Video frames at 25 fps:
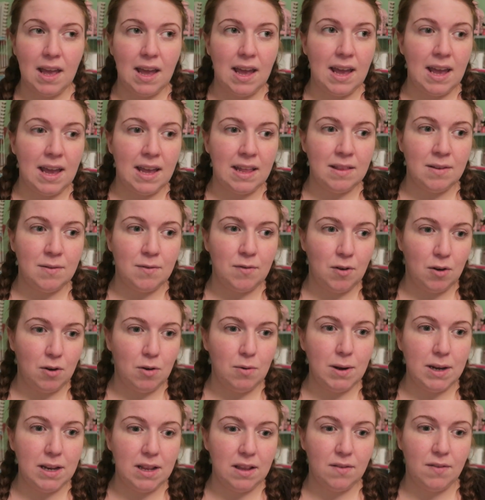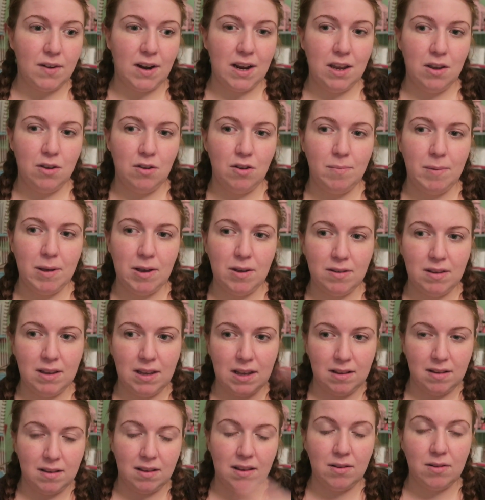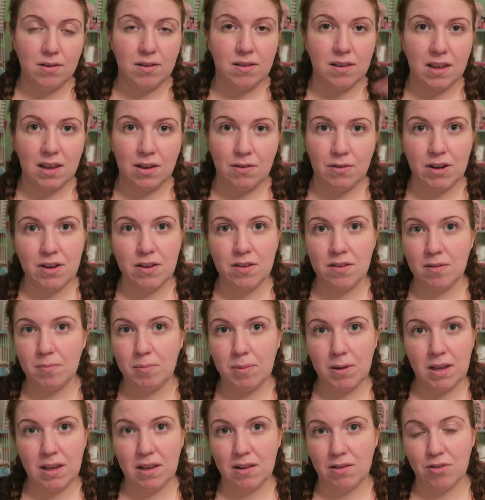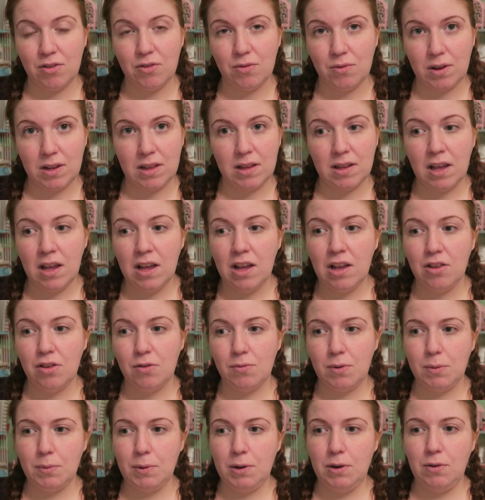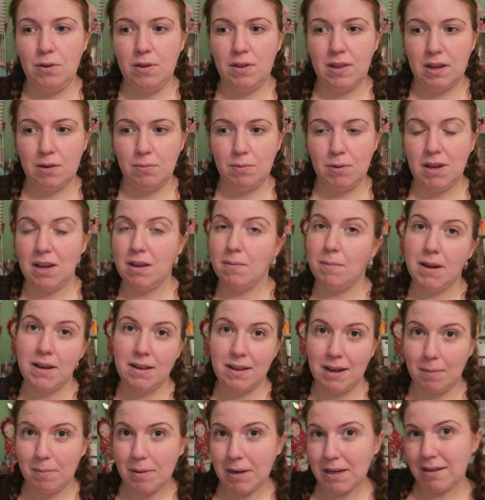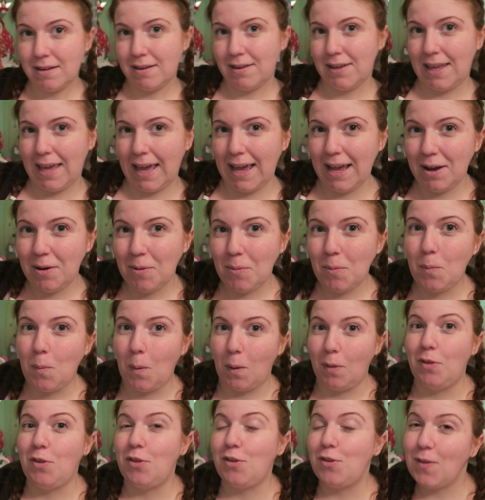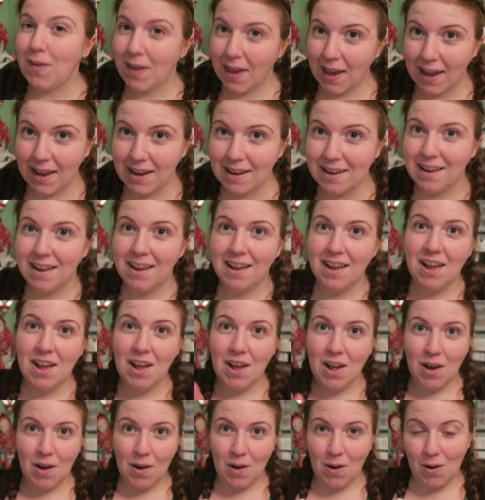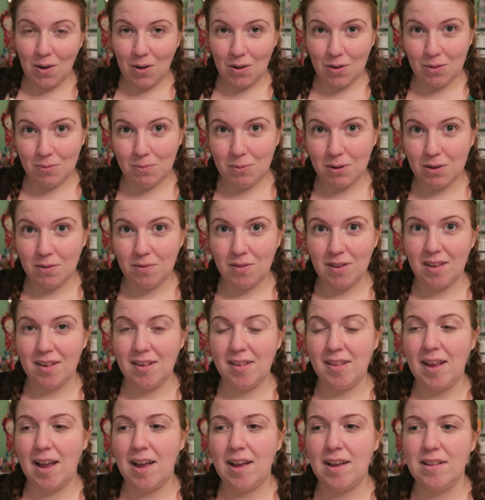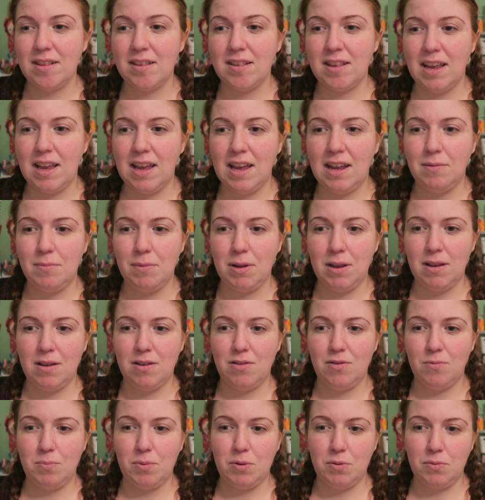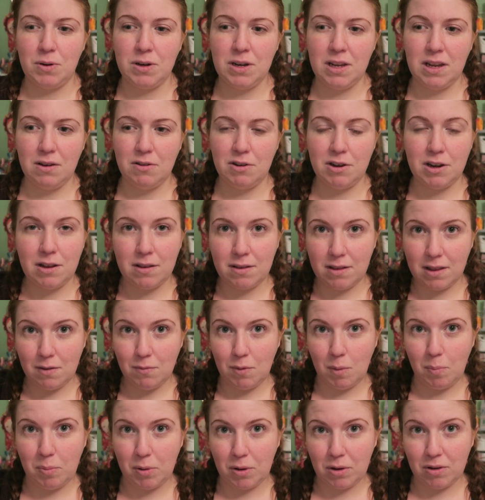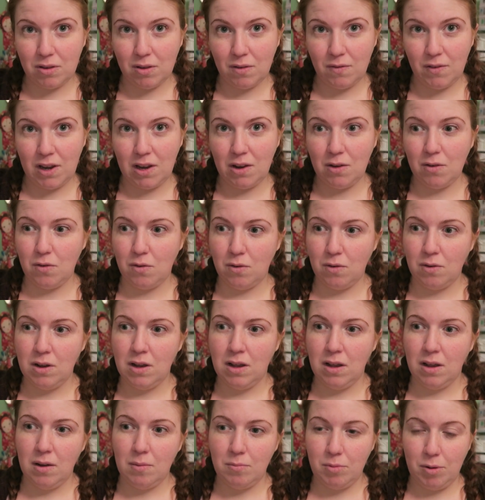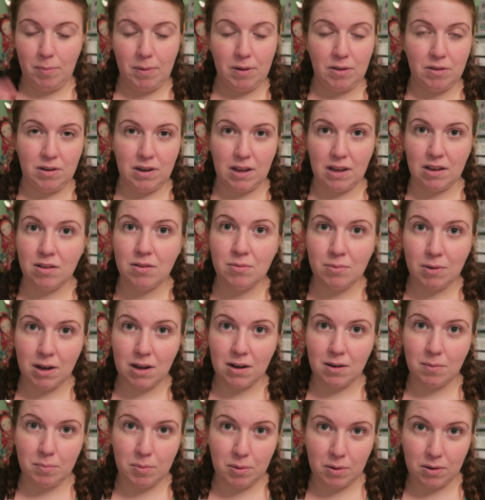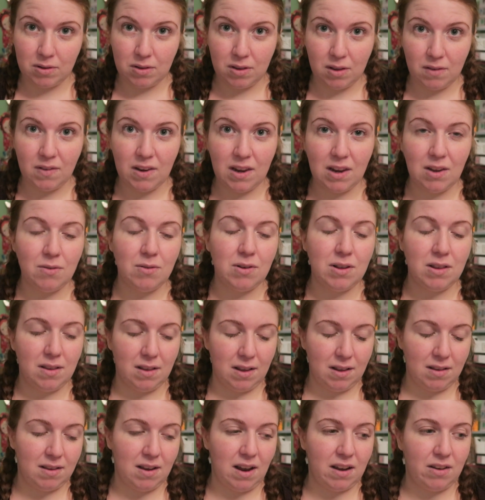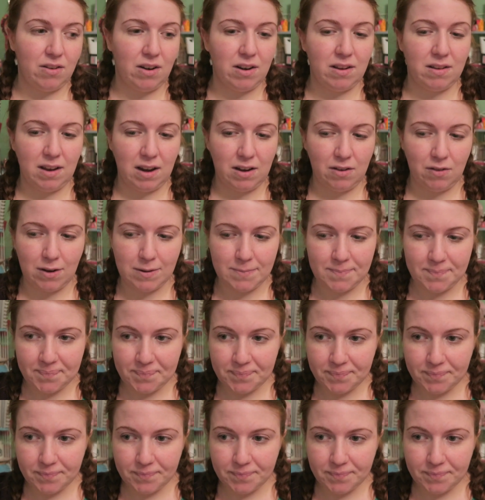And for Owen it's very good because you can see all the ingredients being, you know, and so what we do is that we take my tablet again, once again, on one of these stands, and we put one ingredient, then we pause the video, prepare the next one, pause the video, etc, et cetera.